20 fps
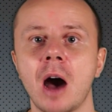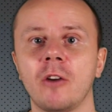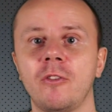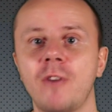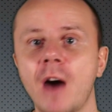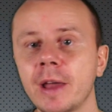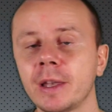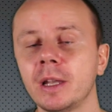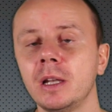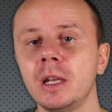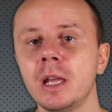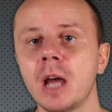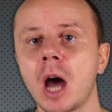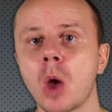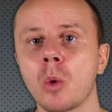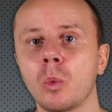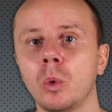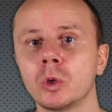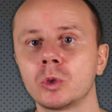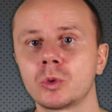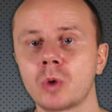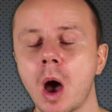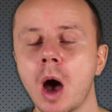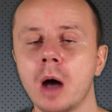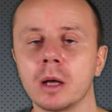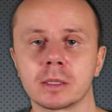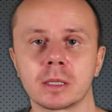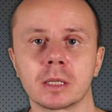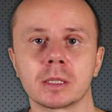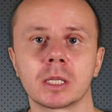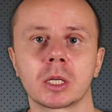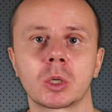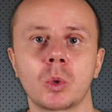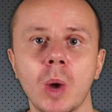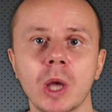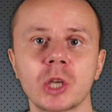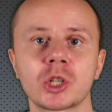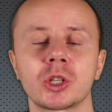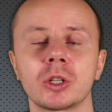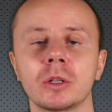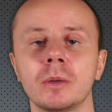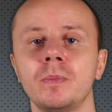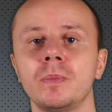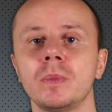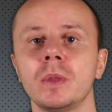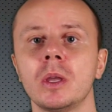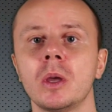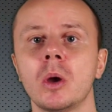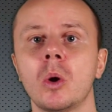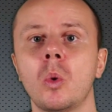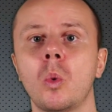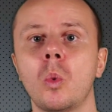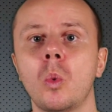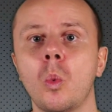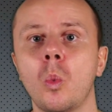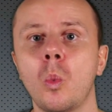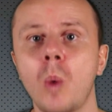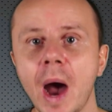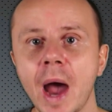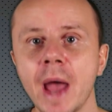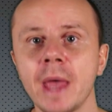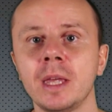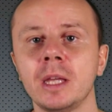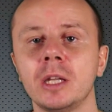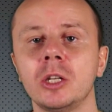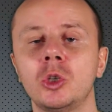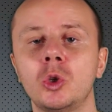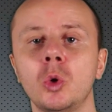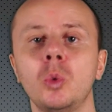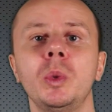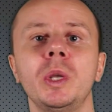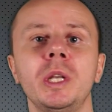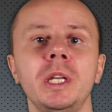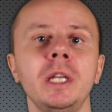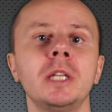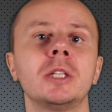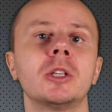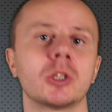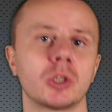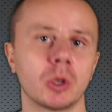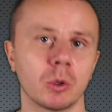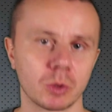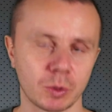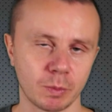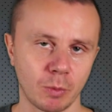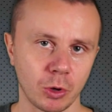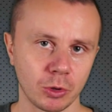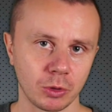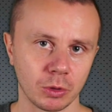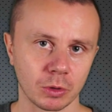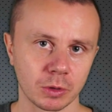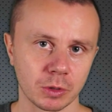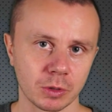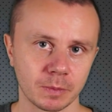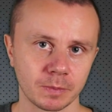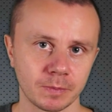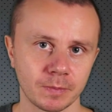finally I want to answer the question, why do we need those modules?